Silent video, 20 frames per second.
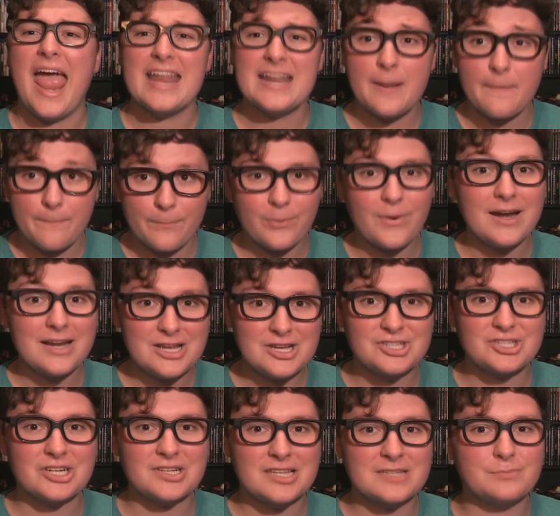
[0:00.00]
And I'm
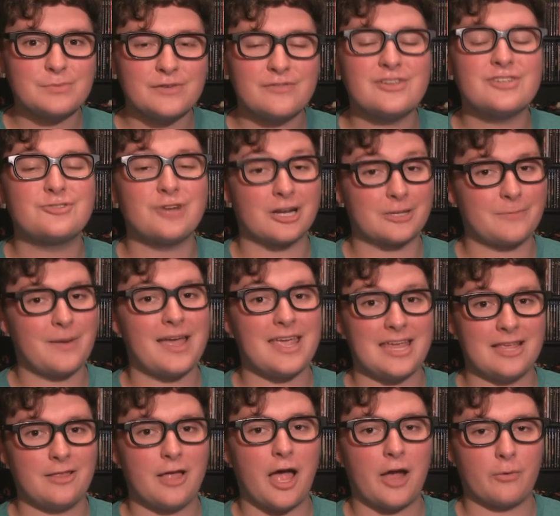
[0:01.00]
pretty sure this movie is directed
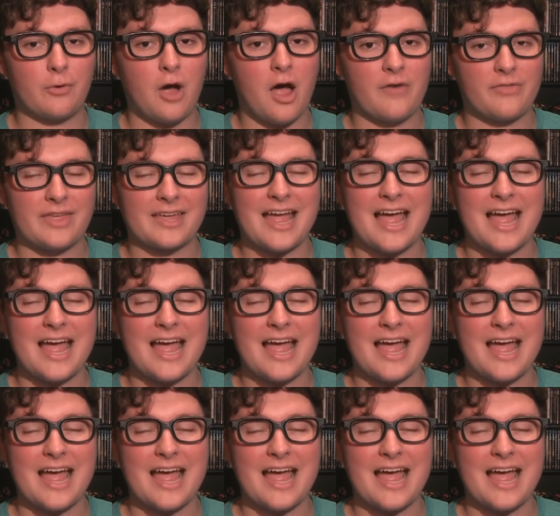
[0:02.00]
by Eli Roth.